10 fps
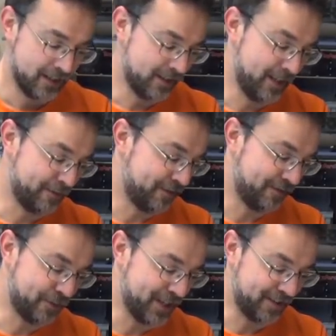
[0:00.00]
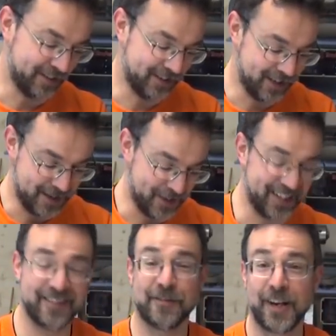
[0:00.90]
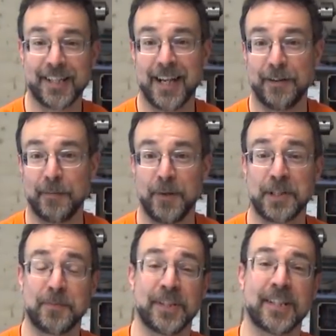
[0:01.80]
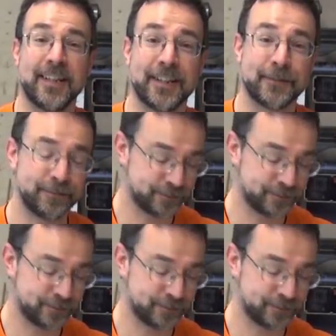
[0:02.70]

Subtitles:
even with aiming right down at the bottom of the card.